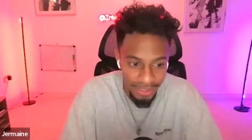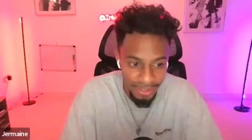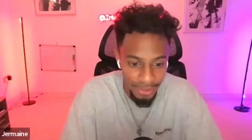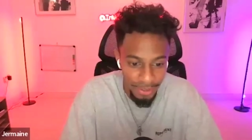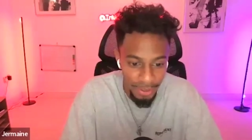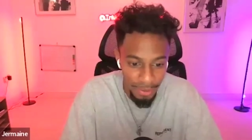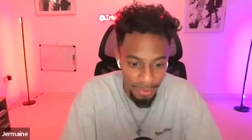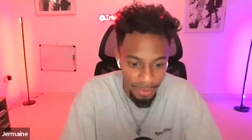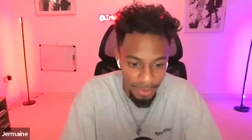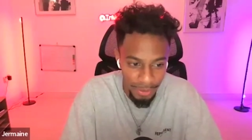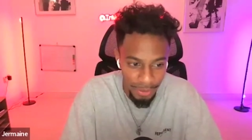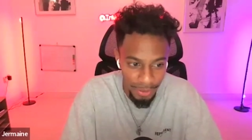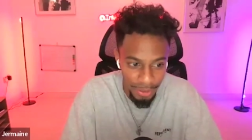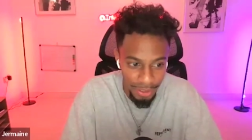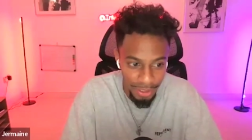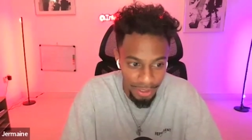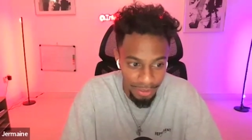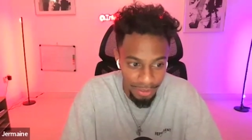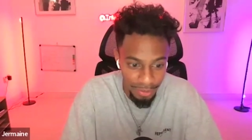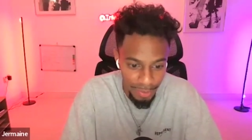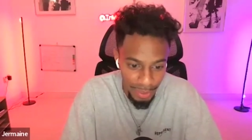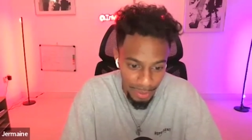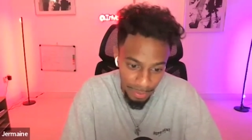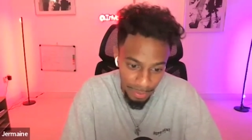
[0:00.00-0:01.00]
a good opportunity
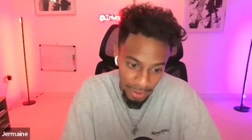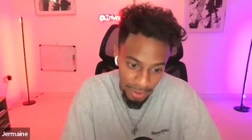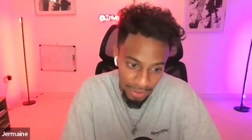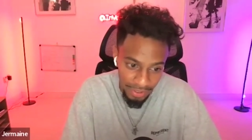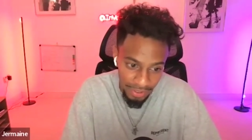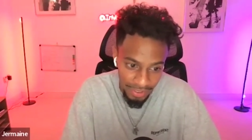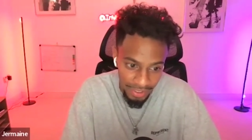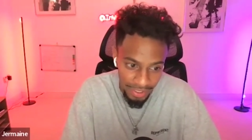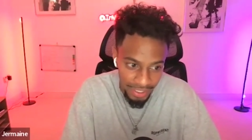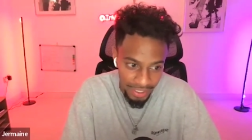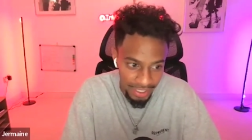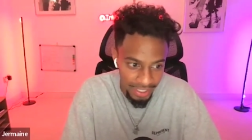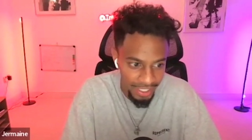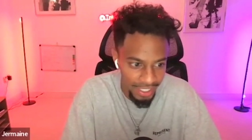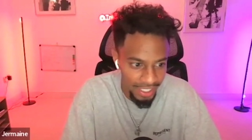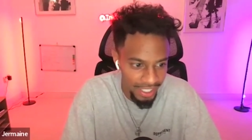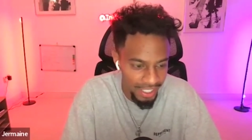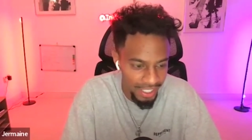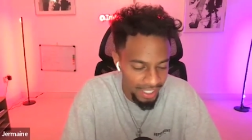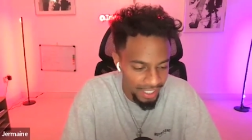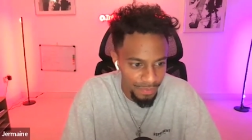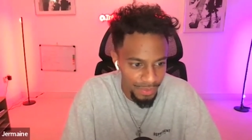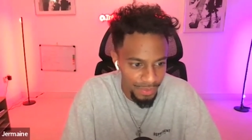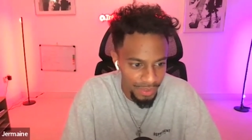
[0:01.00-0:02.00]
for me personally.
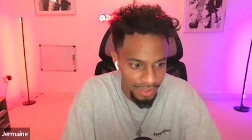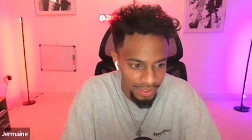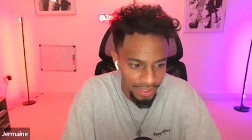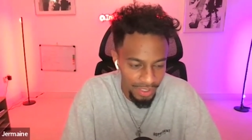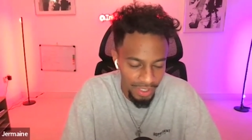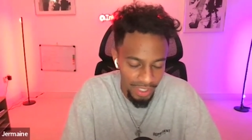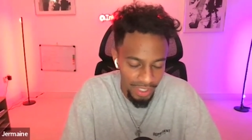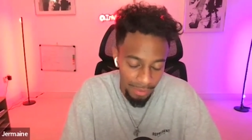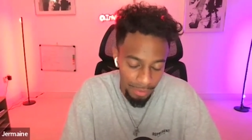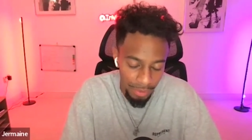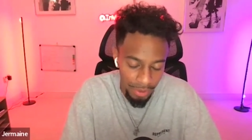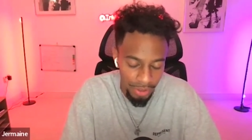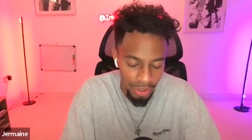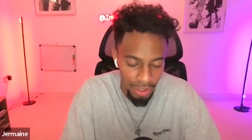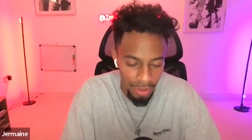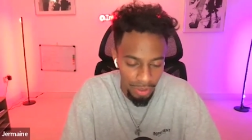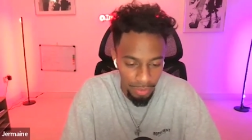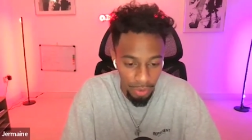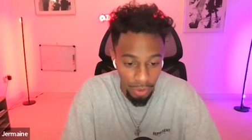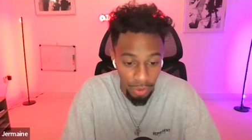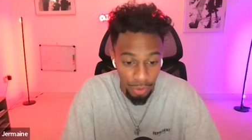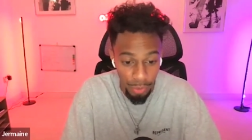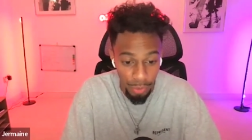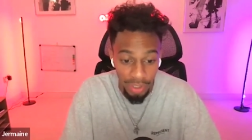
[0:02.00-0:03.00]
So I'm going to go
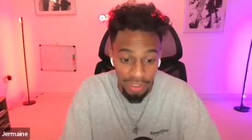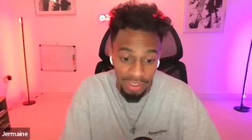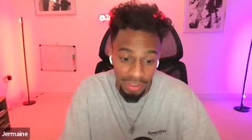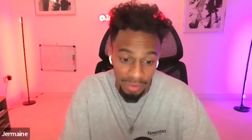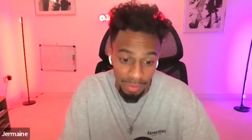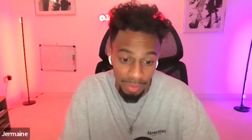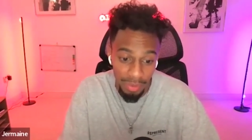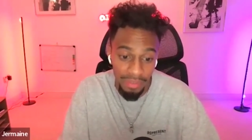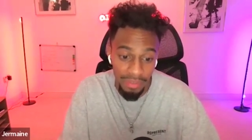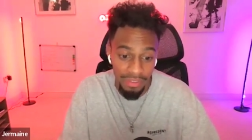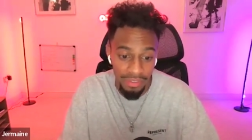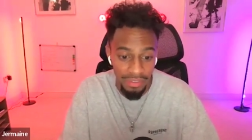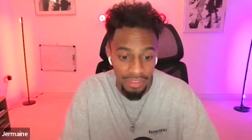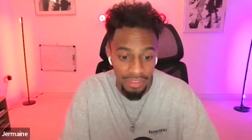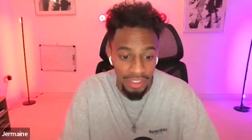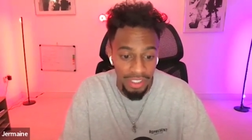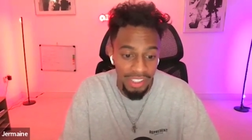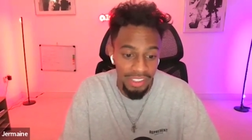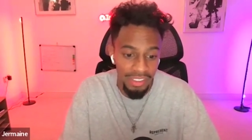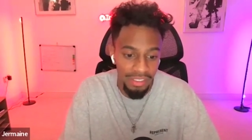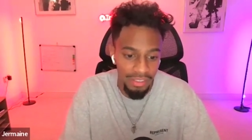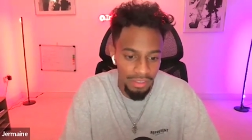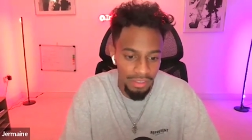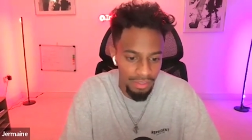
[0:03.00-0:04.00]
more aggressive with
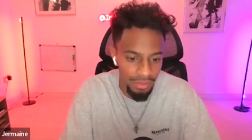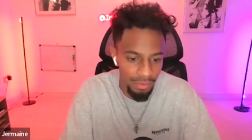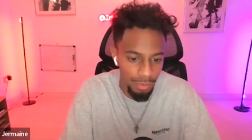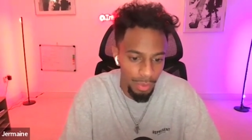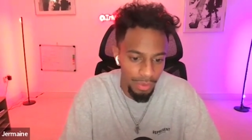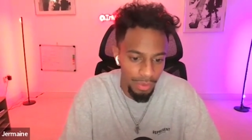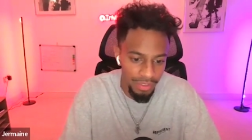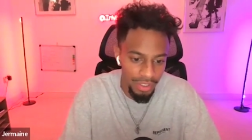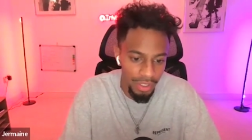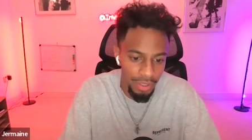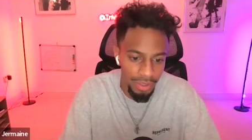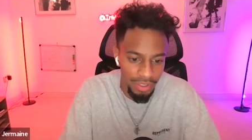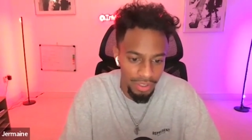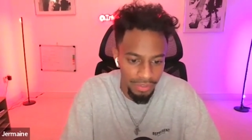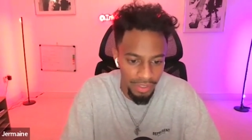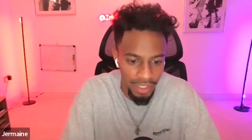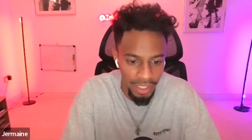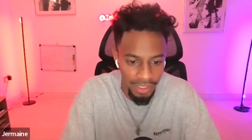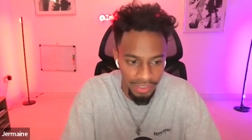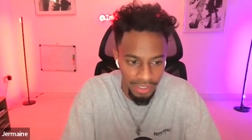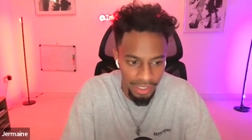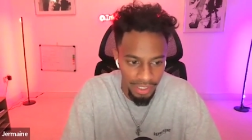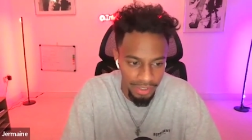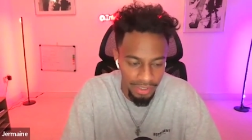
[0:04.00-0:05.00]
the
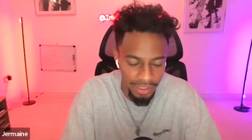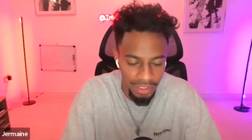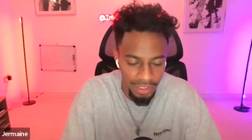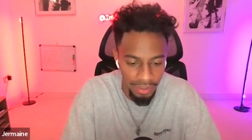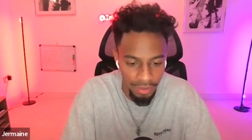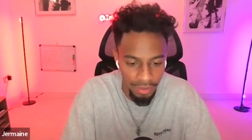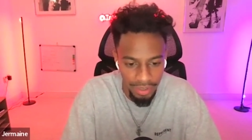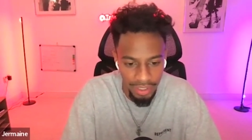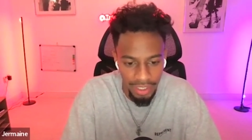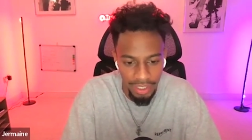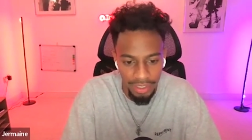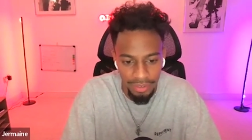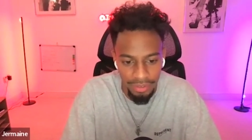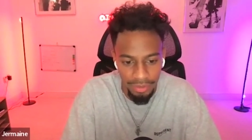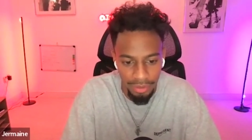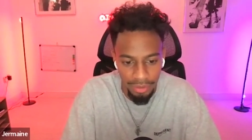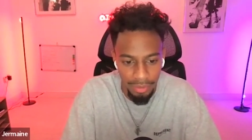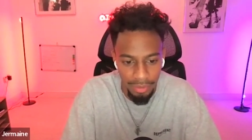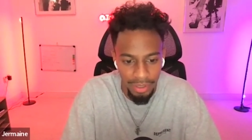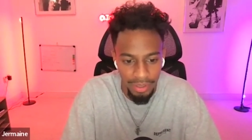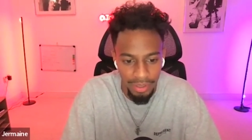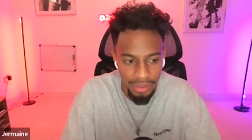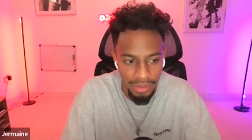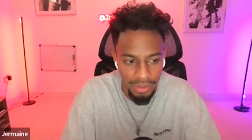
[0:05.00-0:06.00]
OnlyFans agency over the next few
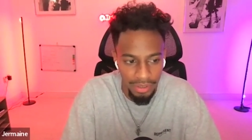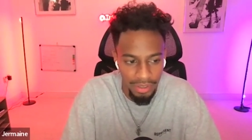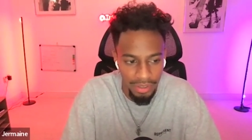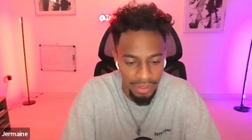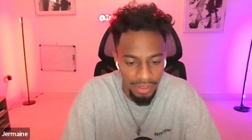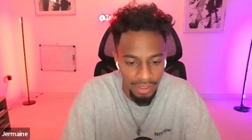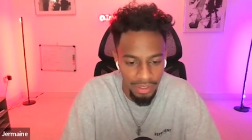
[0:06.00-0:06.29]
months.